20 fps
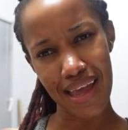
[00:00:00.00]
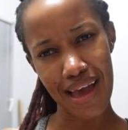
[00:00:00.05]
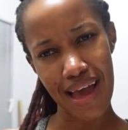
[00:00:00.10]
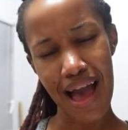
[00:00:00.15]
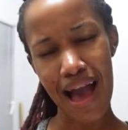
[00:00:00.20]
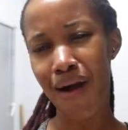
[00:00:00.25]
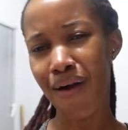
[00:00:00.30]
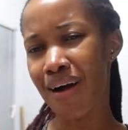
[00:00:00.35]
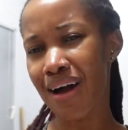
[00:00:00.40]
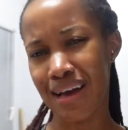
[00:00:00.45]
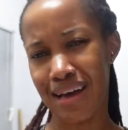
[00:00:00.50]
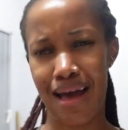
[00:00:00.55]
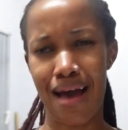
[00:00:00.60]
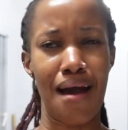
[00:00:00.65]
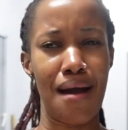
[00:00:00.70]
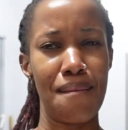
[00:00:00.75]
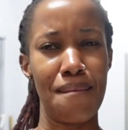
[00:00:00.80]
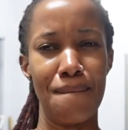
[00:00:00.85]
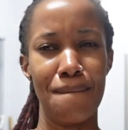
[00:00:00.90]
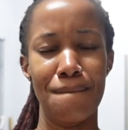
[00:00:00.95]
How
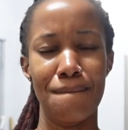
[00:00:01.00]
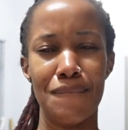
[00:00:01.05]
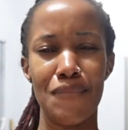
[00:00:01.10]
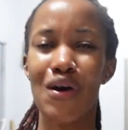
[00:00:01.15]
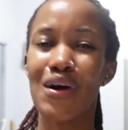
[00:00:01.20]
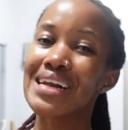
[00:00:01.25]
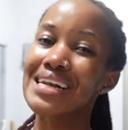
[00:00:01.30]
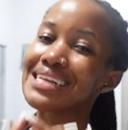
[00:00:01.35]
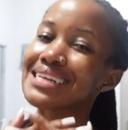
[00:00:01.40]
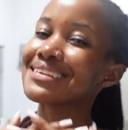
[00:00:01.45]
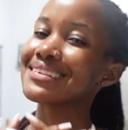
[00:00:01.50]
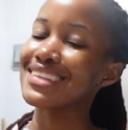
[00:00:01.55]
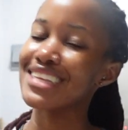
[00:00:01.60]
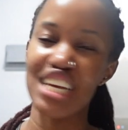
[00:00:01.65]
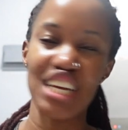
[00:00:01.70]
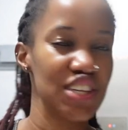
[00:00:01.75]
come? Or at least